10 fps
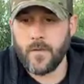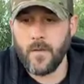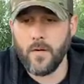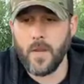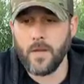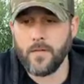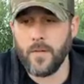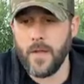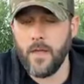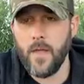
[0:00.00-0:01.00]
Okay, so
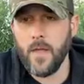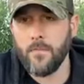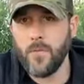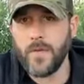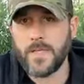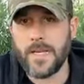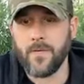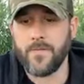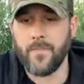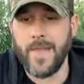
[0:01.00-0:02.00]
then moving
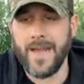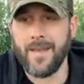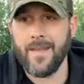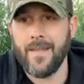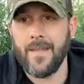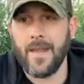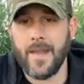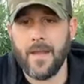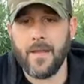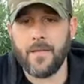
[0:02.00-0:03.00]
down from that
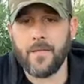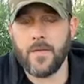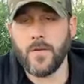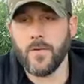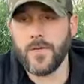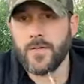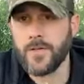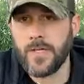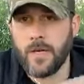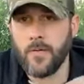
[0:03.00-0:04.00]
is your just your
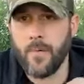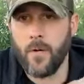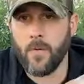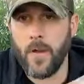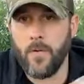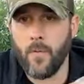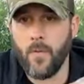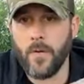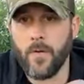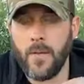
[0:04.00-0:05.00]
standard ball round
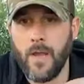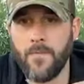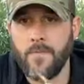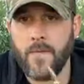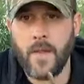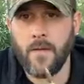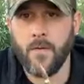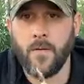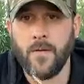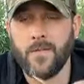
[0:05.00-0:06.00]
or your M8
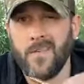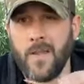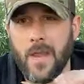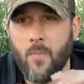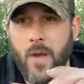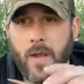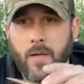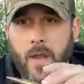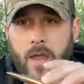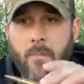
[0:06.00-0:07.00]
your this is the
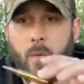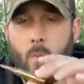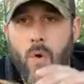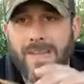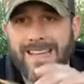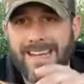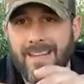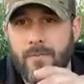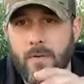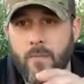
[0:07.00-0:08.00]

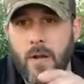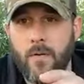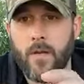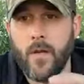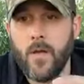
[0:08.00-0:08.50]
M193 round.